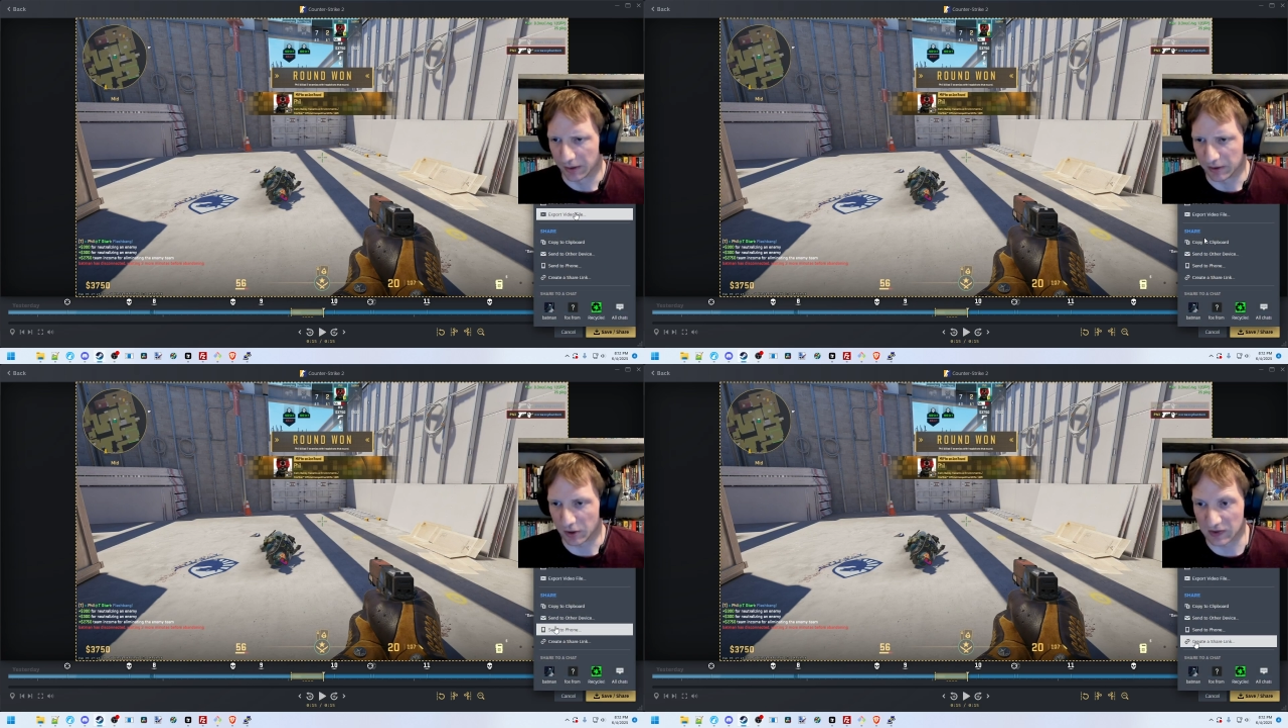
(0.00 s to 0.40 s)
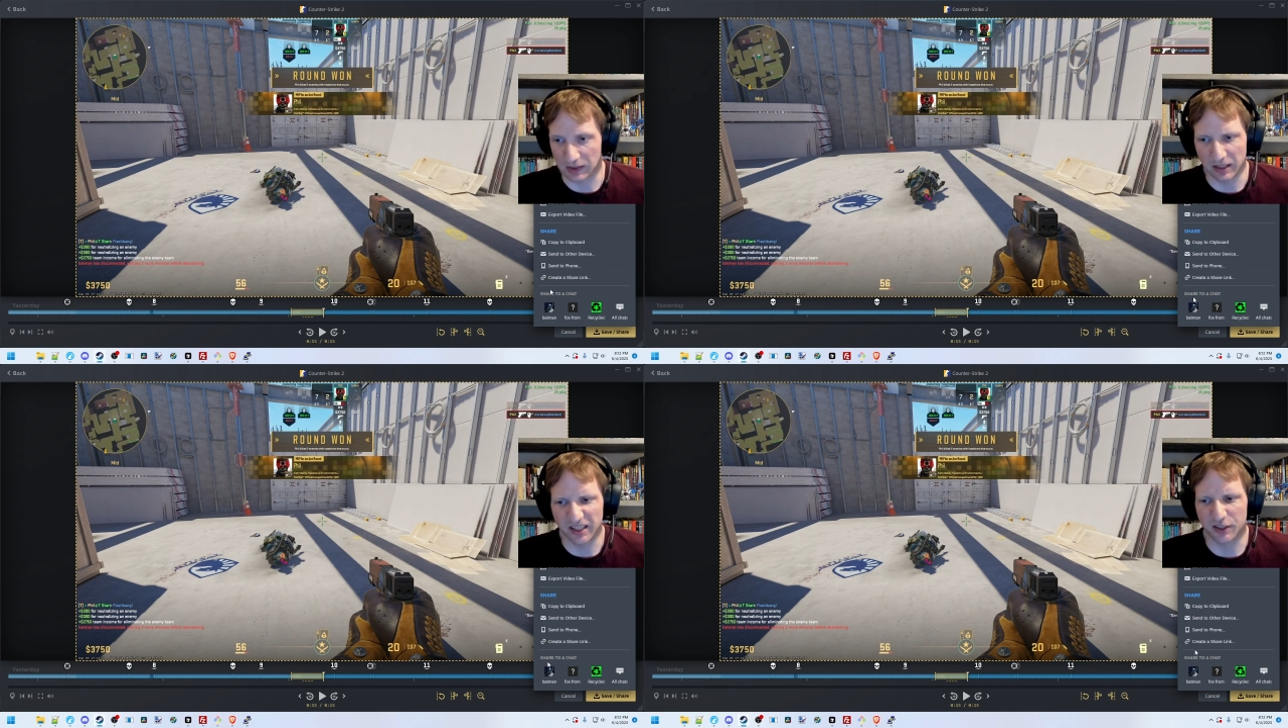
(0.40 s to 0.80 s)
You can
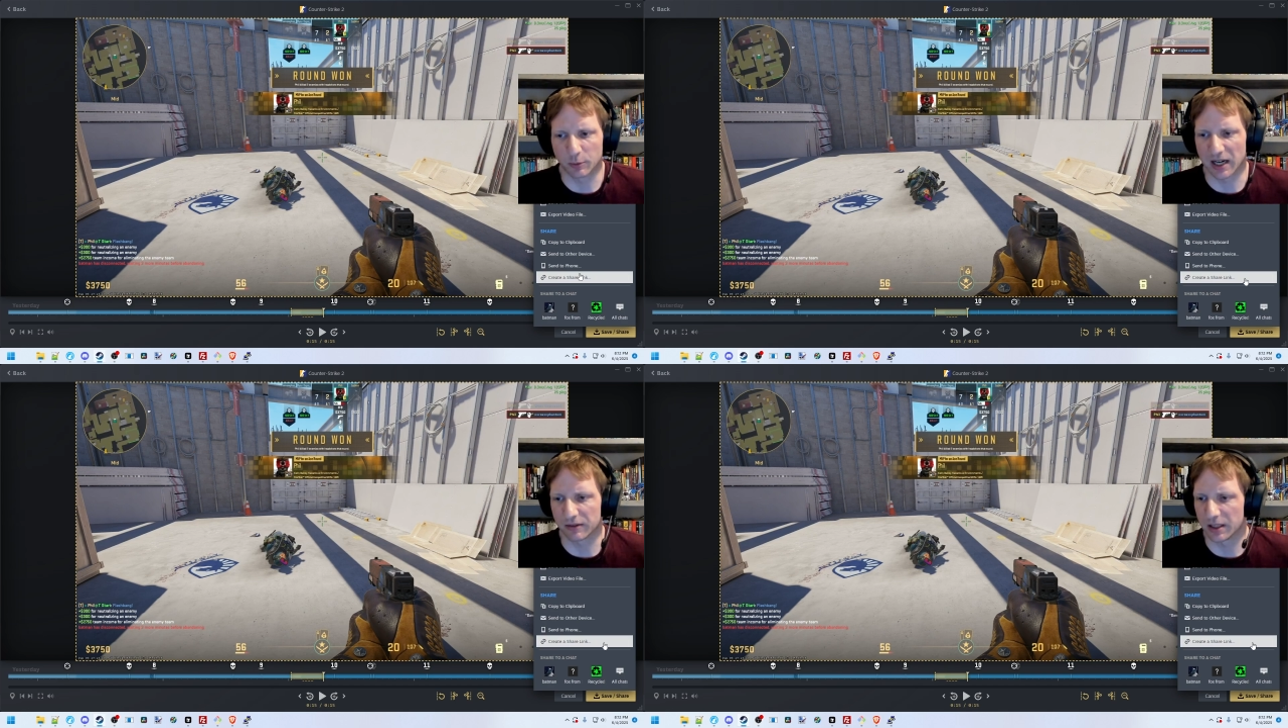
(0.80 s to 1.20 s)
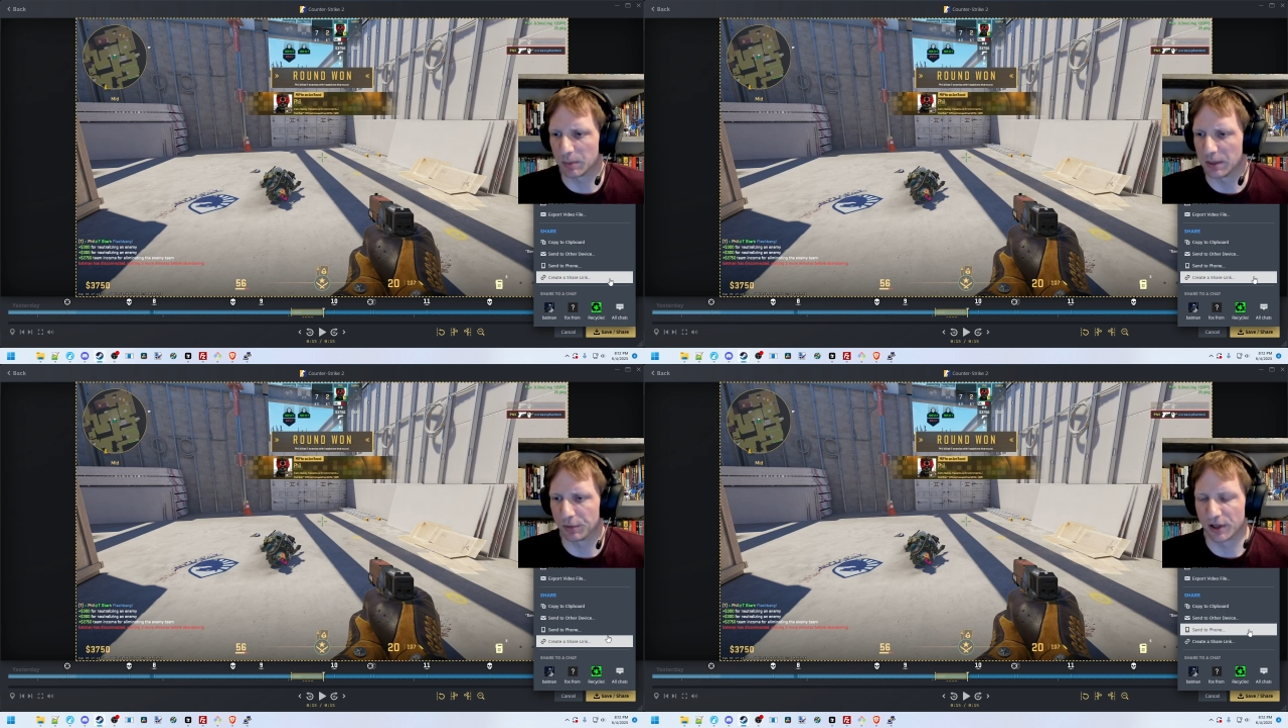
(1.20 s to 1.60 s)
send it directly to
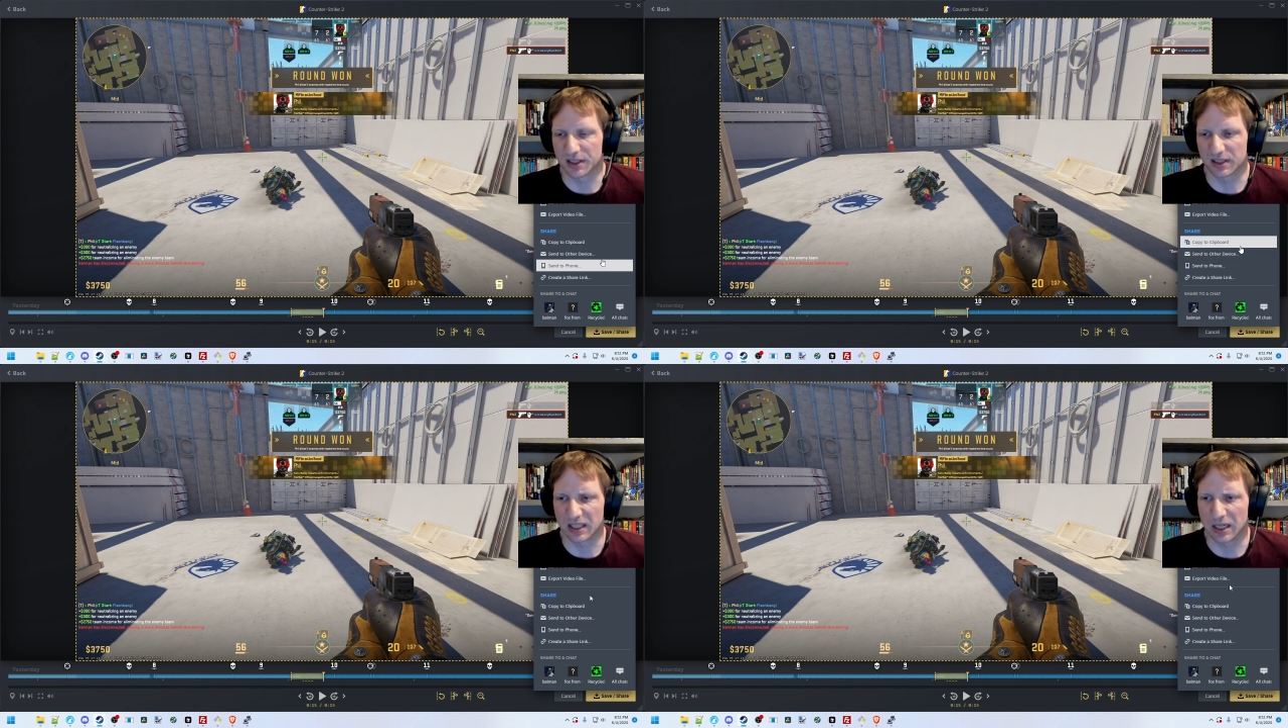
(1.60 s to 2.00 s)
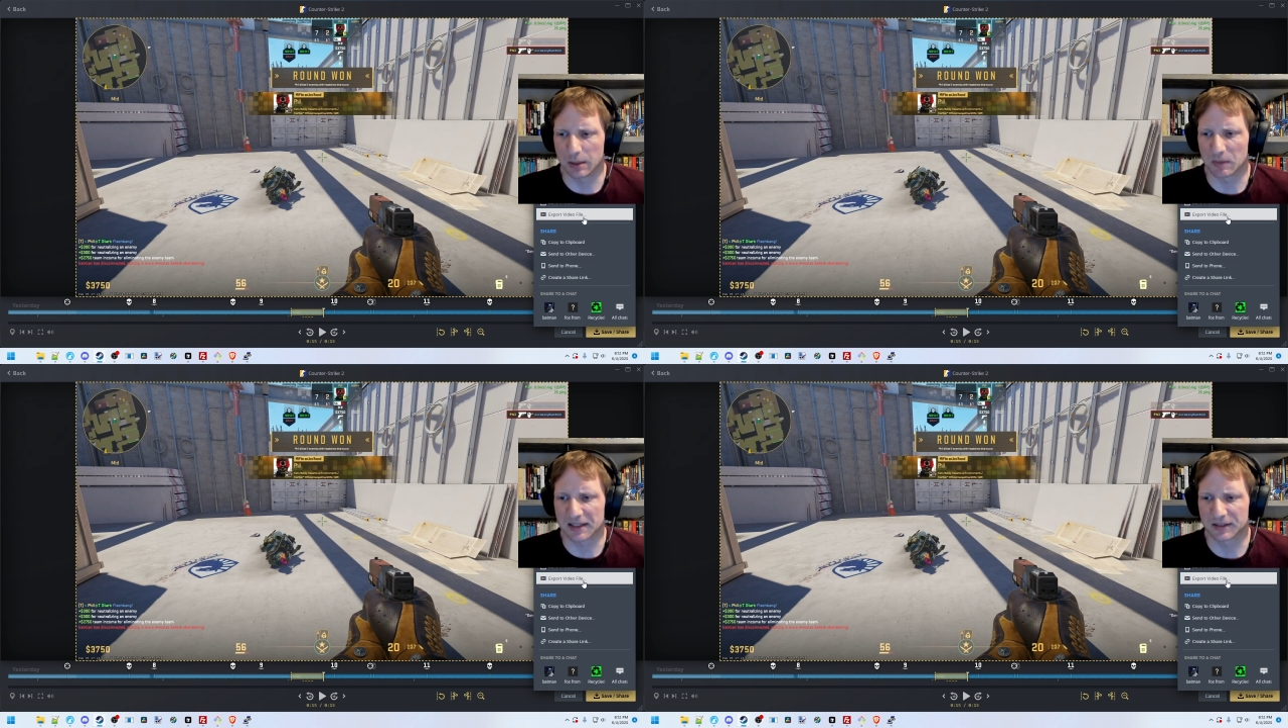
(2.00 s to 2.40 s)
people on Steam.
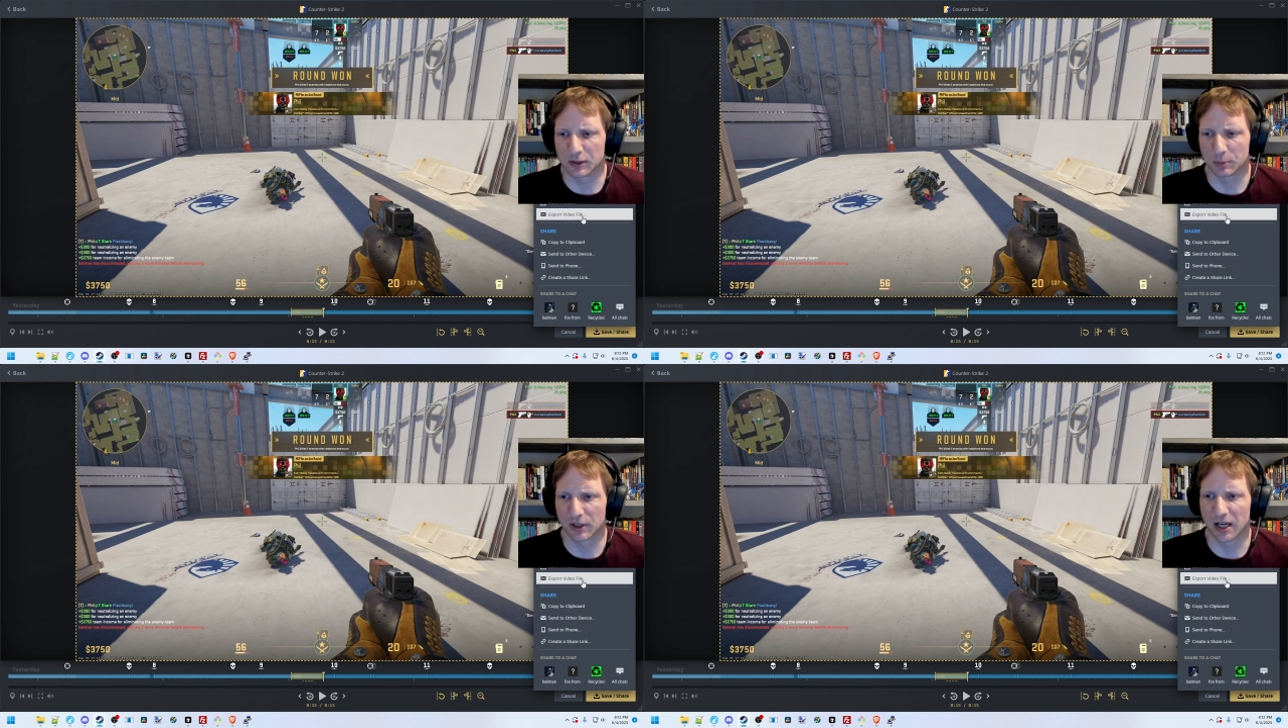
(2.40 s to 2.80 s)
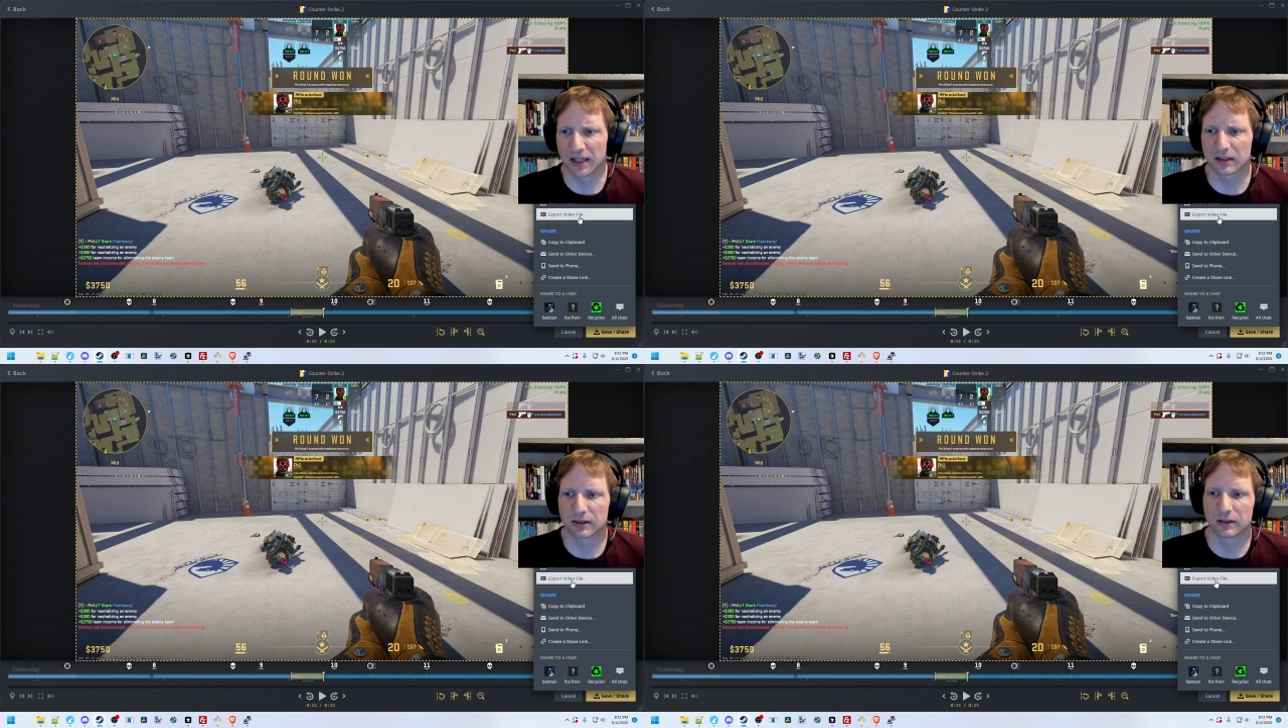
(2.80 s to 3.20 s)
That's super
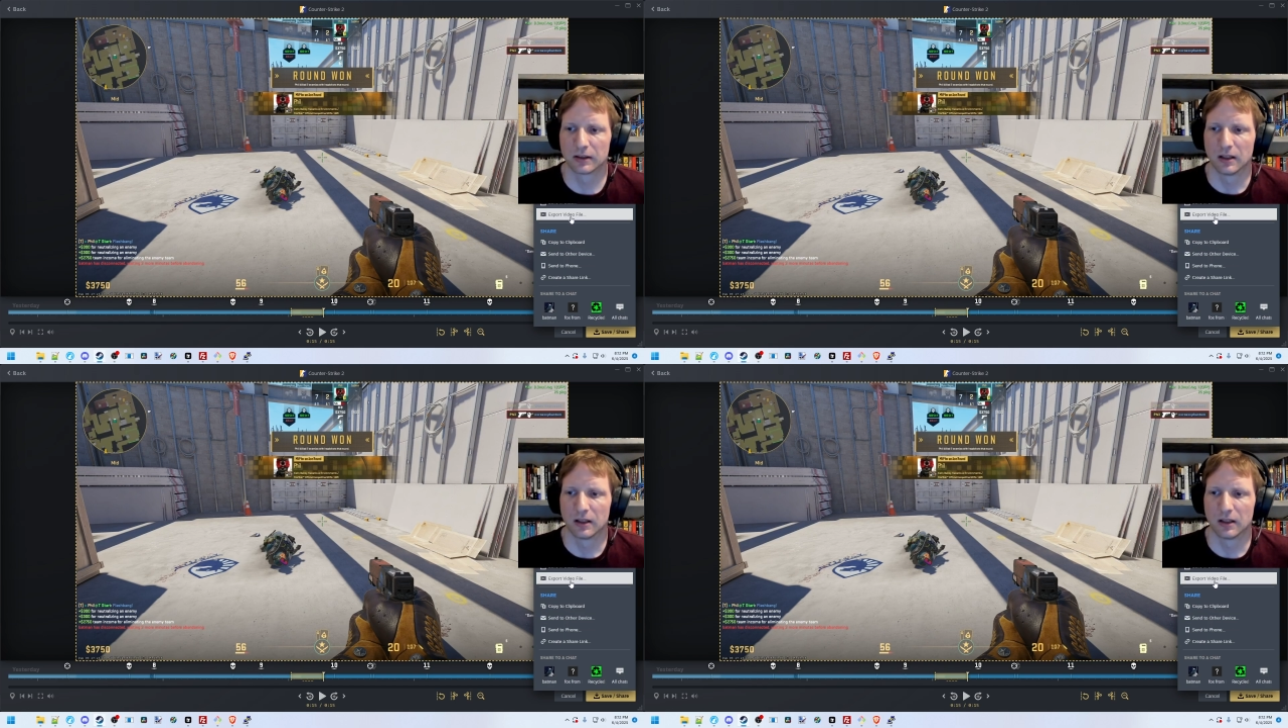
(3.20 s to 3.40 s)
nice.